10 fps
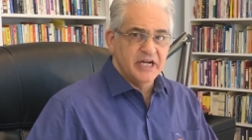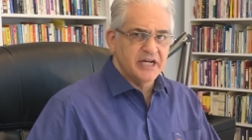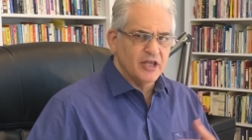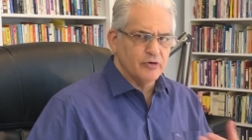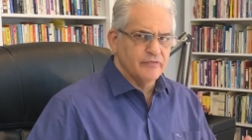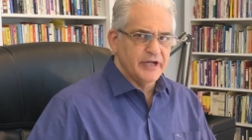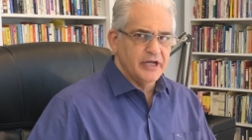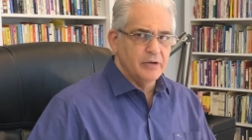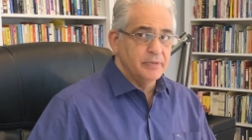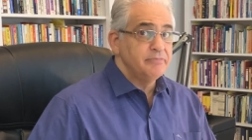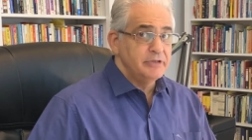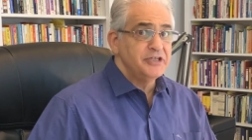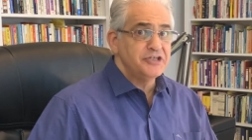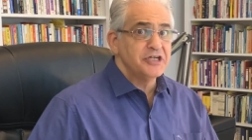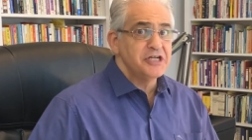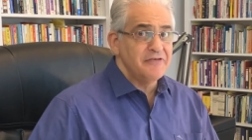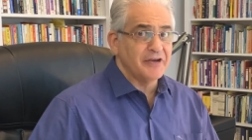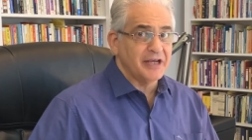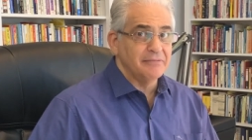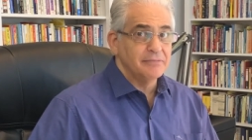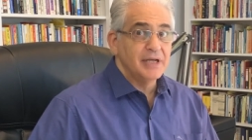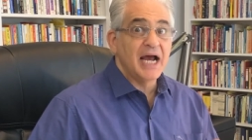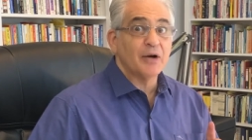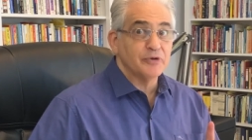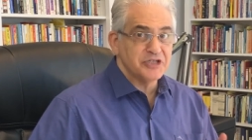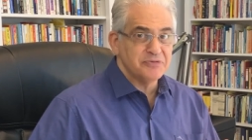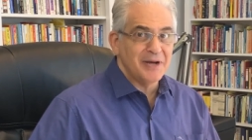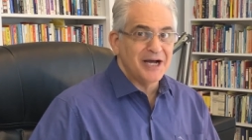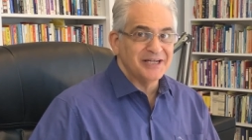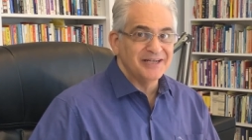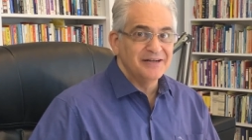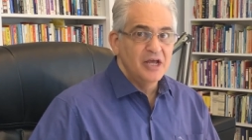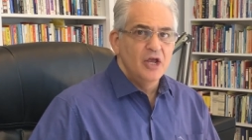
in another video, but it's significant. I responded.